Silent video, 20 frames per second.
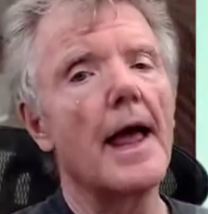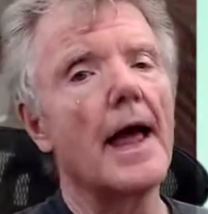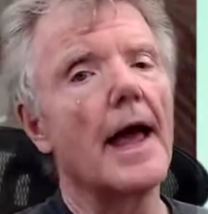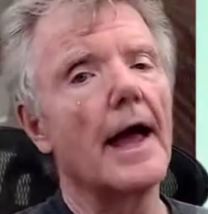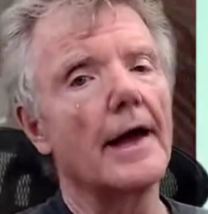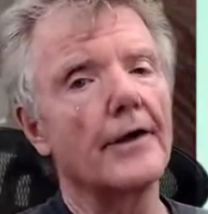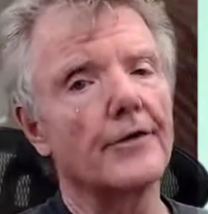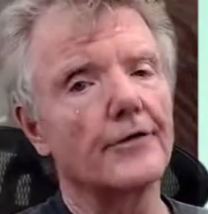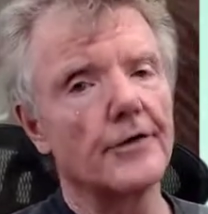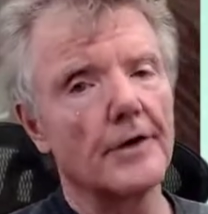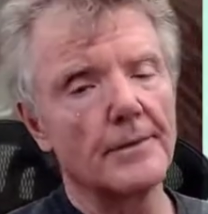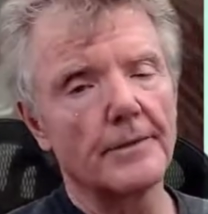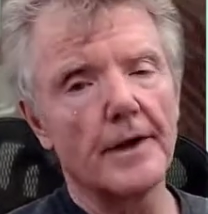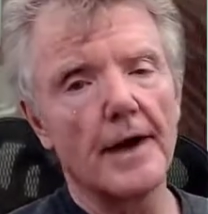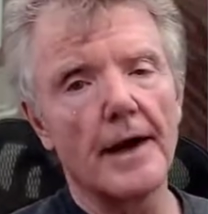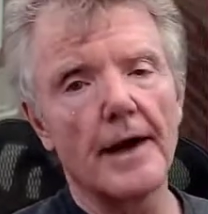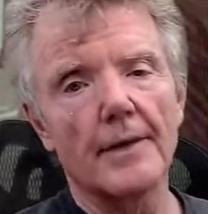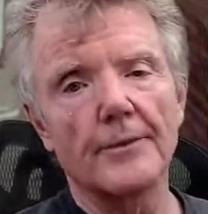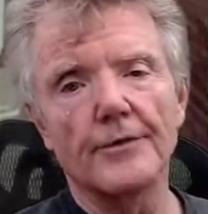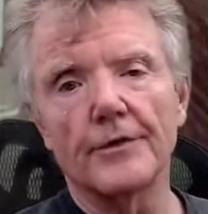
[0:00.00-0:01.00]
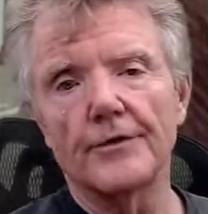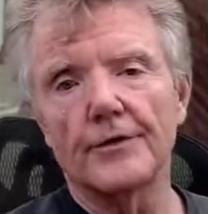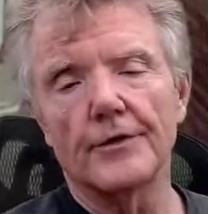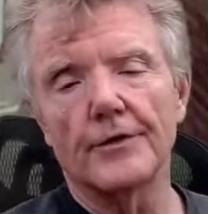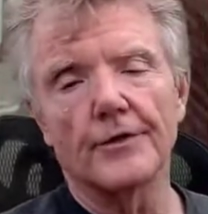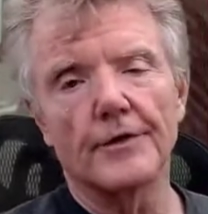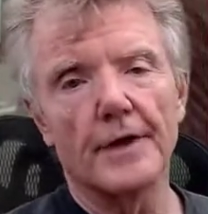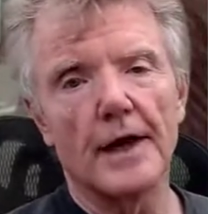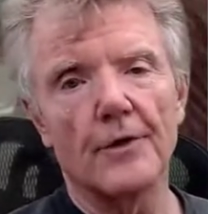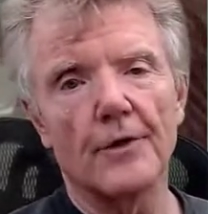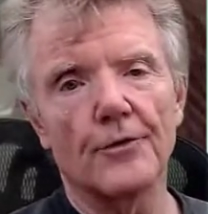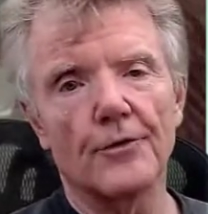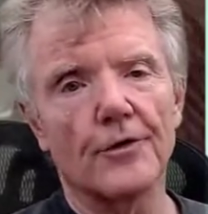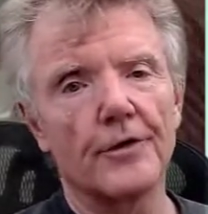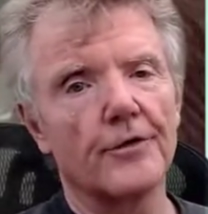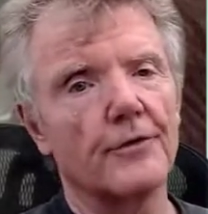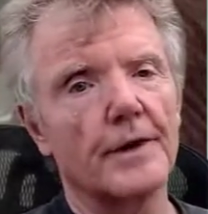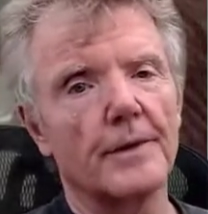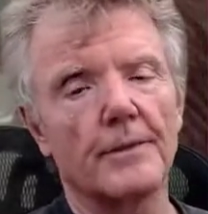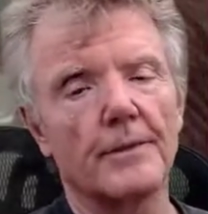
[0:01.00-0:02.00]
And sometimes it's just not
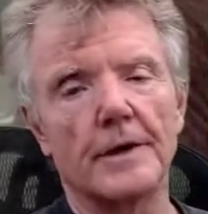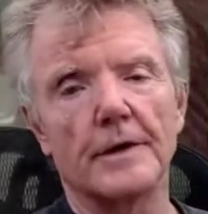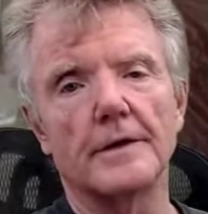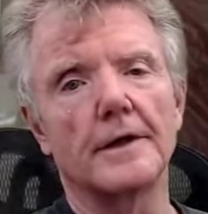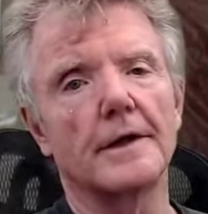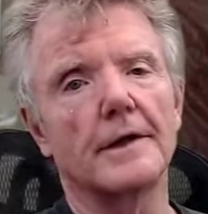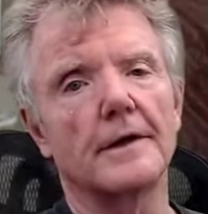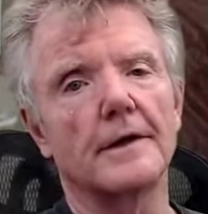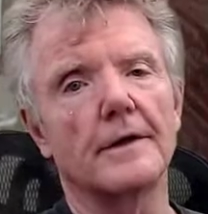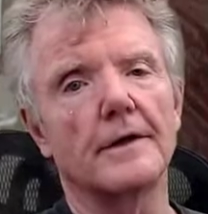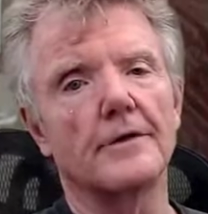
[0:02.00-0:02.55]
worth rebuilding.